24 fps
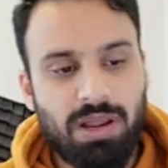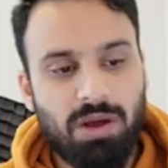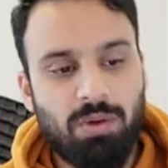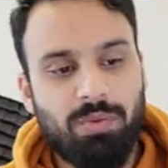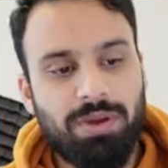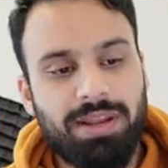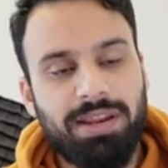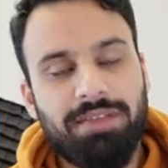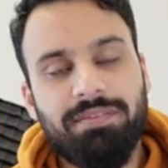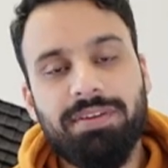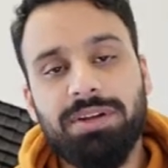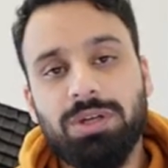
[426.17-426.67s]
now
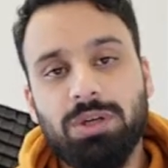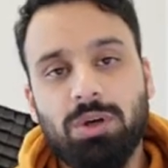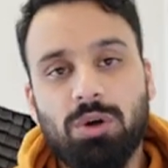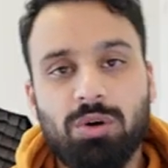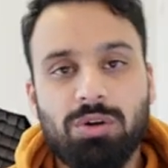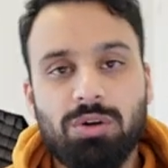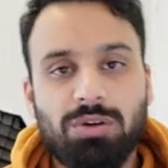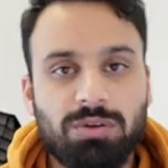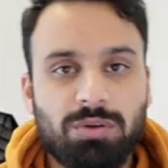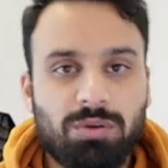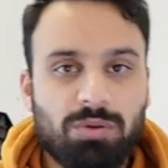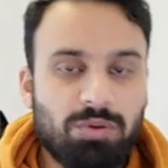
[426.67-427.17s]
whenever you go
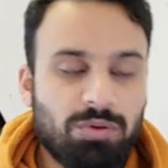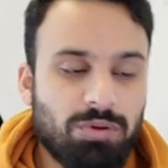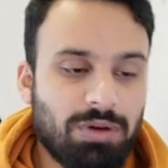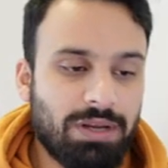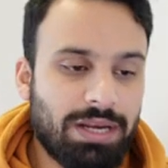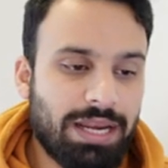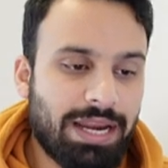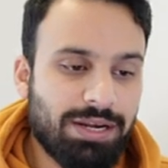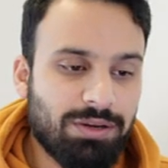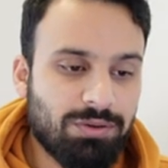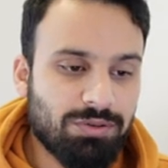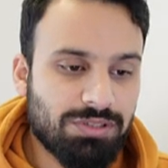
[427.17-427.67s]
to
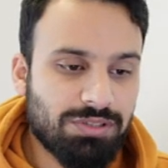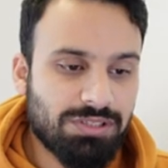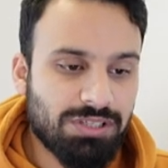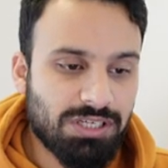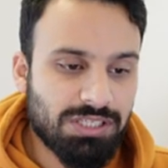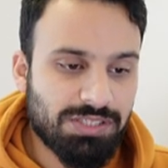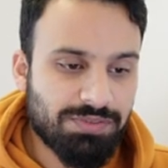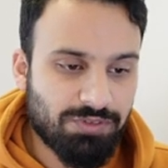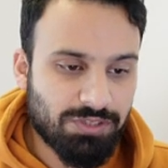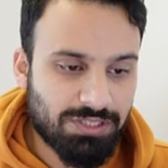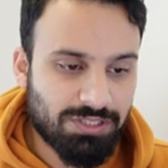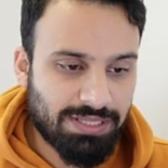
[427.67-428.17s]
Google and you
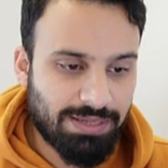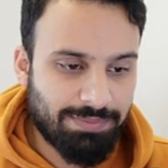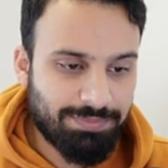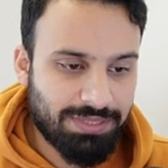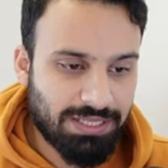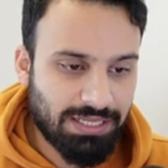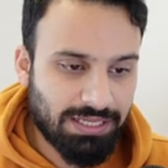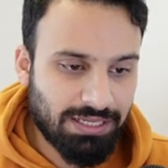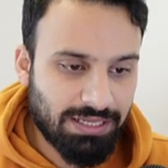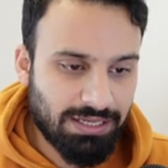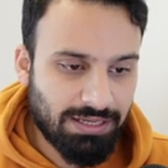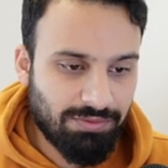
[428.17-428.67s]
search for
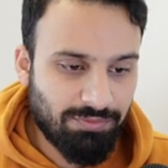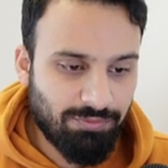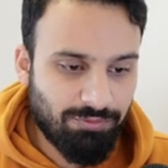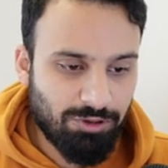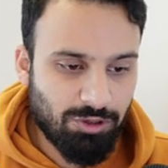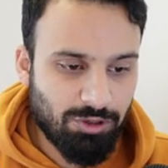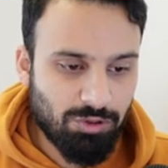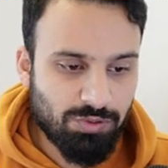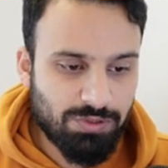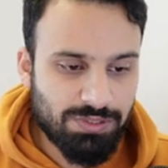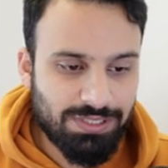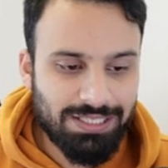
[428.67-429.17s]
something,
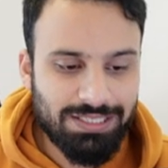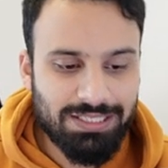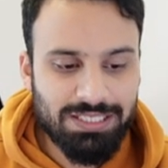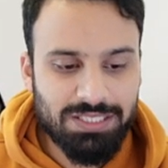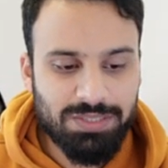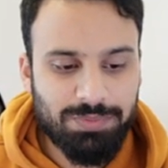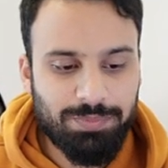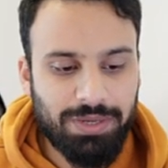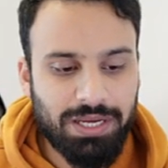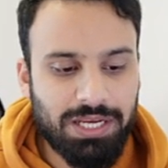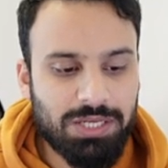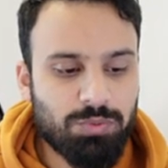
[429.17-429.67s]
you see this
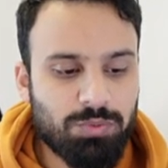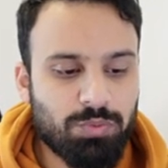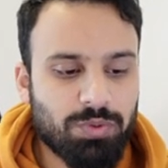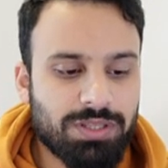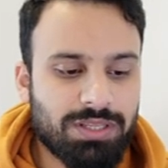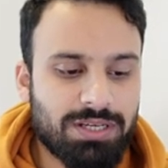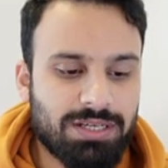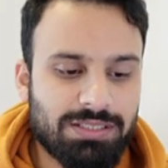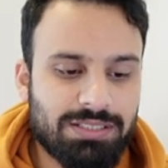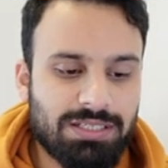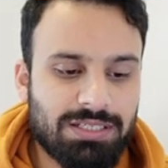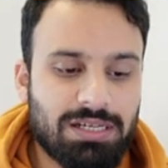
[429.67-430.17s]
page with
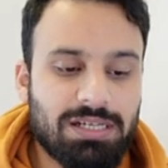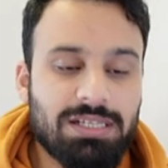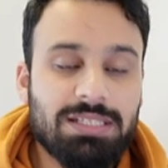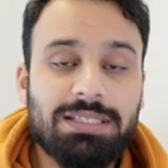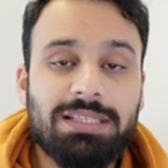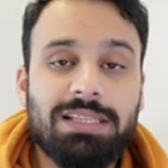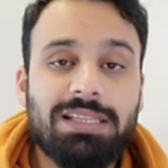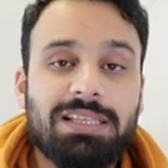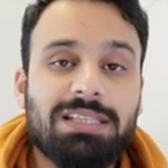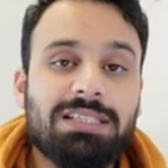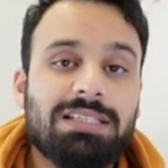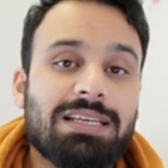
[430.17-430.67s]
results.
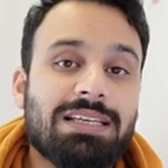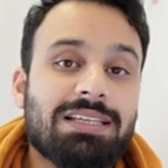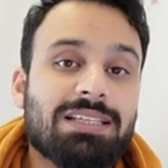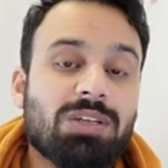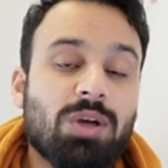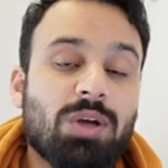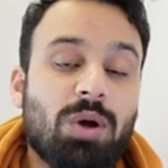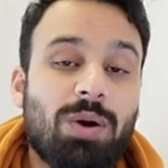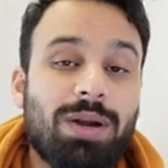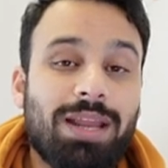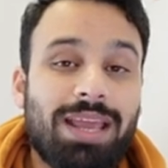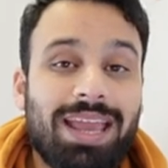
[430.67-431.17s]
This is
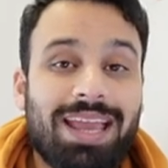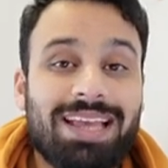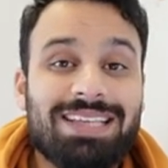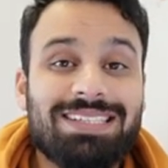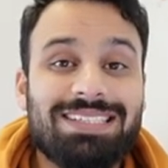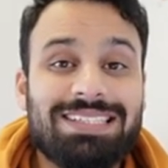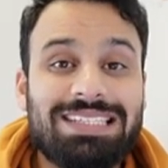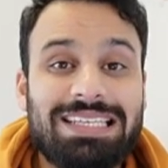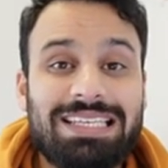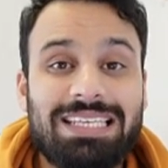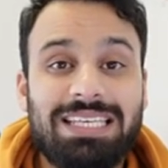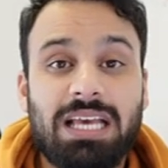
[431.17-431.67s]
called
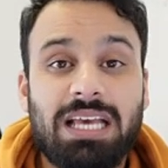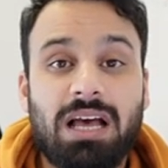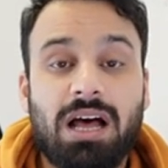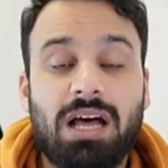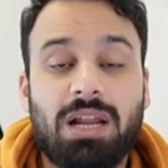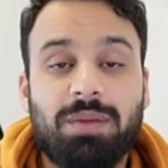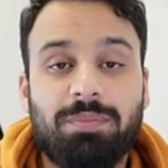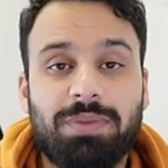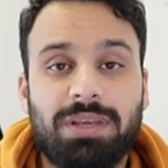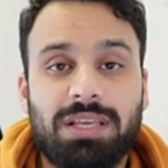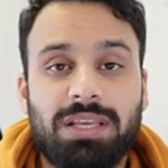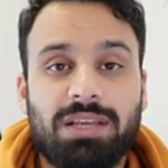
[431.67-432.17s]

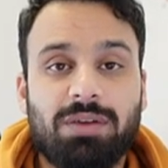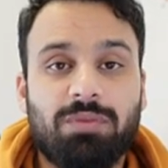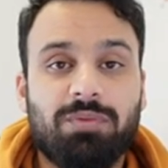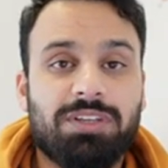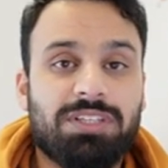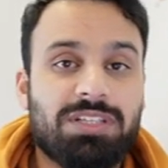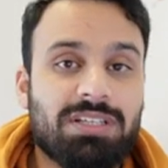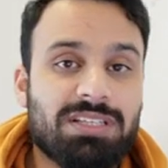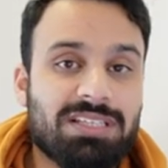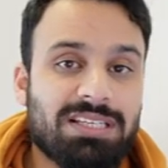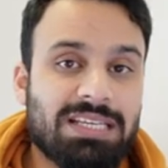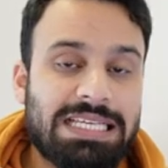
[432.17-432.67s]
SERP,
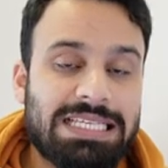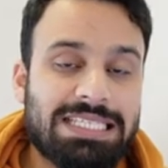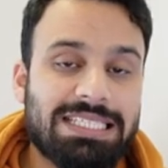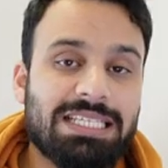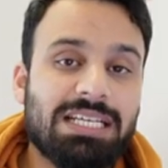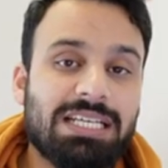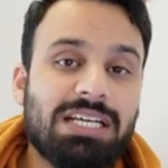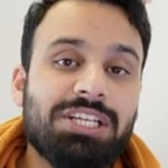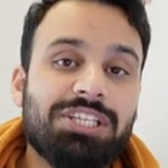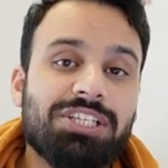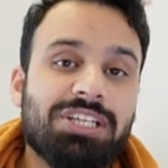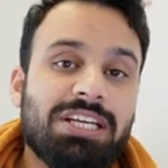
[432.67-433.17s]
which is
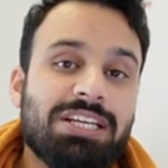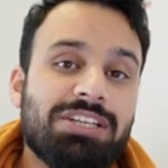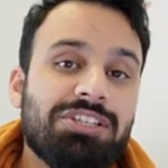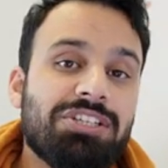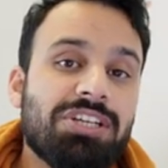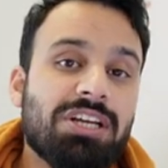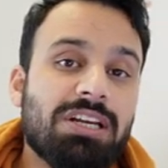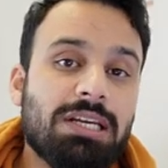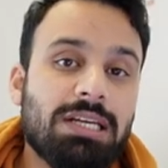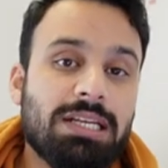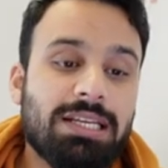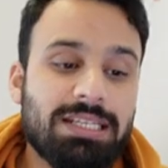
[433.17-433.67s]
Search
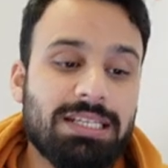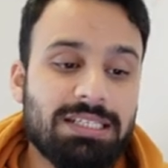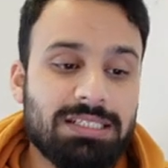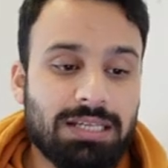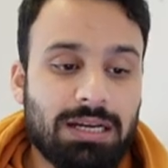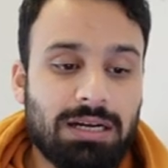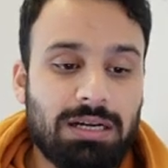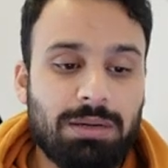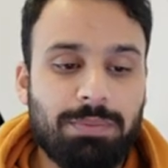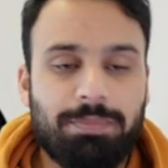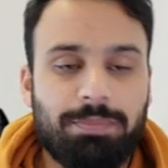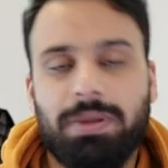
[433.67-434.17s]
Engine
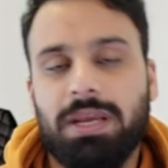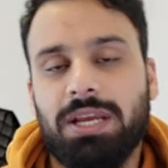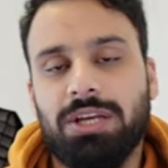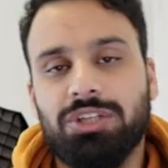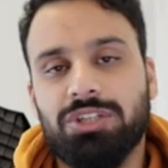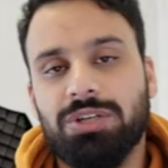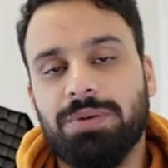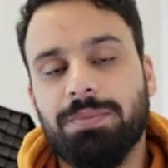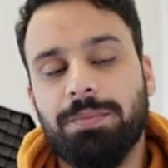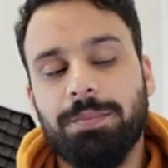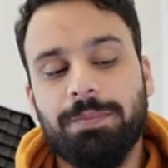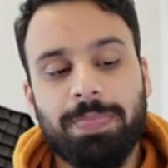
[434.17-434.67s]
Result
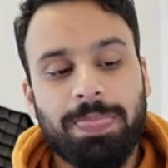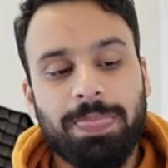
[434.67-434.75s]
Page.